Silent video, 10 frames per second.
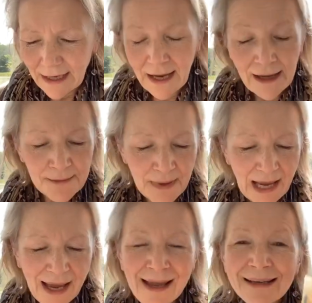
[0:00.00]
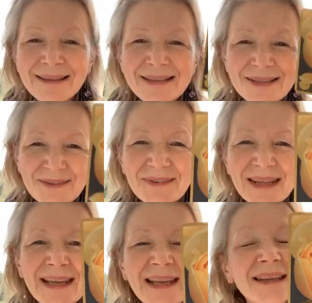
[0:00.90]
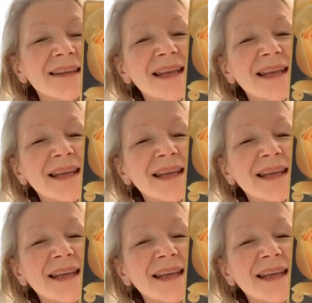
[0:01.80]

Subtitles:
and the